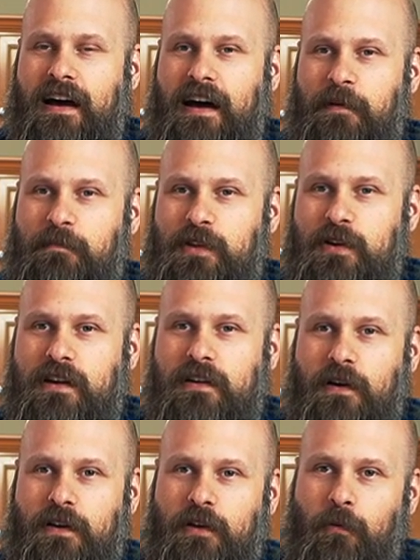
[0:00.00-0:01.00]
Um, you can
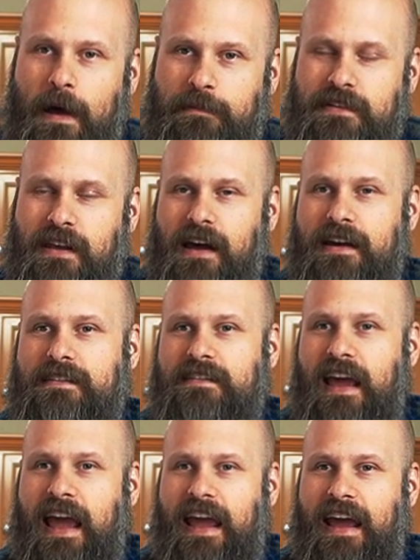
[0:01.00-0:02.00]
go to the website
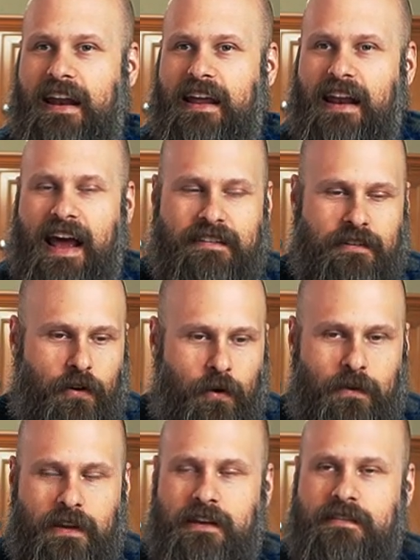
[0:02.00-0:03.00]
and it has a
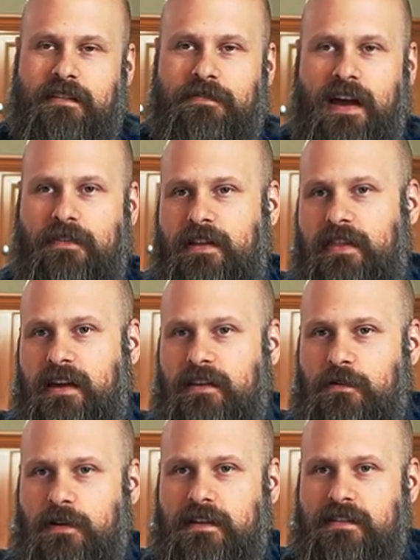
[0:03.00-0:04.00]
whole list of everything
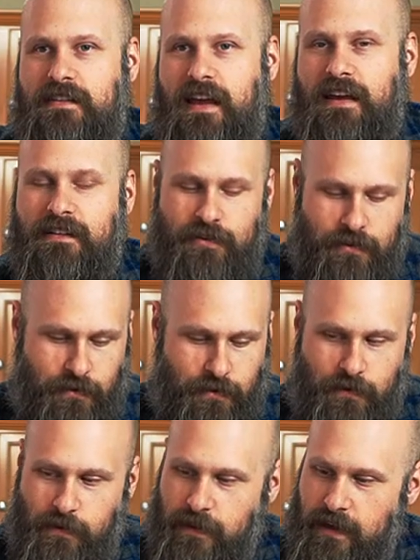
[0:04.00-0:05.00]
you can say
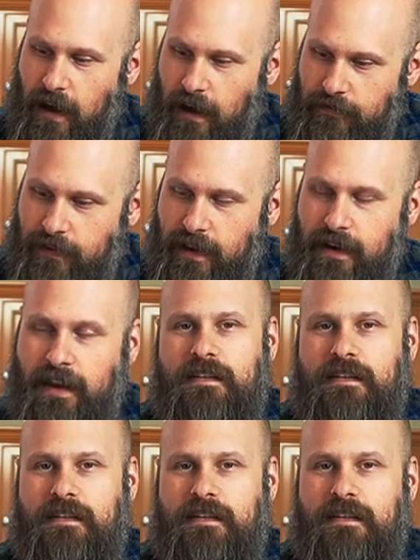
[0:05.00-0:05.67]
to the oven.